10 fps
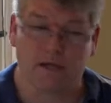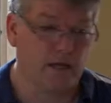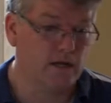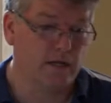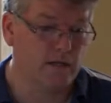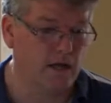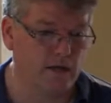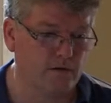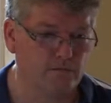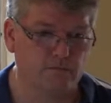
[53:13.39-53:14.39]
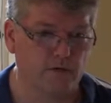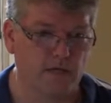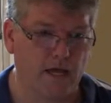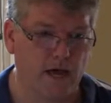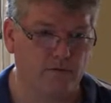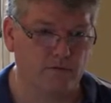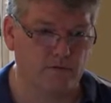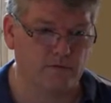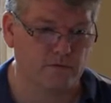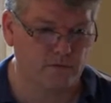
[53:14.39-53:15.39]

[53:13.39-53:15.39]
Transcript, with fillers: again, I, I don't really have a,